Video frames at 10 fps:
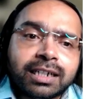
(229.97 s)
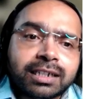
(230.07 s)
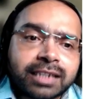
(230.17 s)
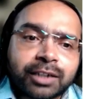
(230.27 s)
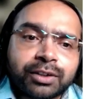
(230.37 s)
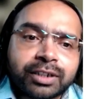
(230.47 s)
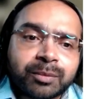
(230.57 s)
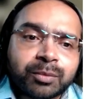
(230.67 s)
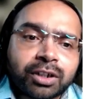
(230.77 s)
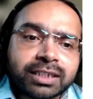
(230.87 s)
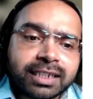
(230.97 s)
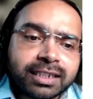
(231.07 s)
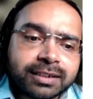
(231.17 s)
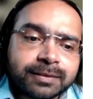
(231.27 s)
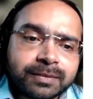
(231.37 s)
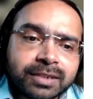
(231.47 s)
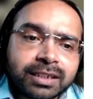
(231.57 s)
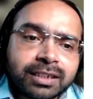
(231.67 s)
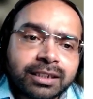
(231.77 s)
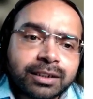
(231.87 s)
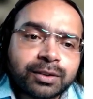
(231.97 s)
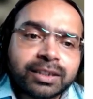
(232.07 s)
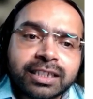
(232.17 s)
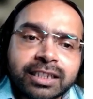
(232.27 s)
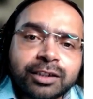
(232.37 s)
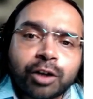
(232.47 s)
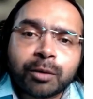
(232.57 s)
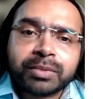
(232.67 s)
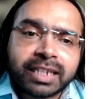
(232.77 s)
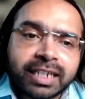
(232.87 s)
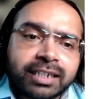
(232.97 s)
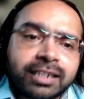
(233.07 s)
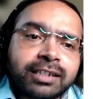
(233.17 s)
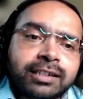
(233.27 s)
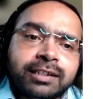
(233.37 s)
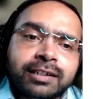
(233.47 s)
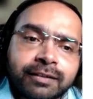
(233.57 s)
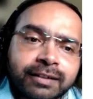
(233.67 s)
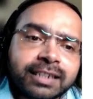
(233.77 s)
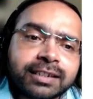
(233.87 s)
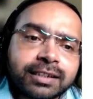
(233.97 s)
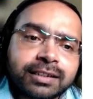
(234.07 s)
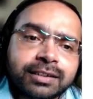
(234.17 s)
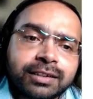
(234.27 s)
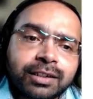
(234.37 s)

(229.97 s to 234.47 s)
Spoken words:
Security Project. So these are the top 10 risks.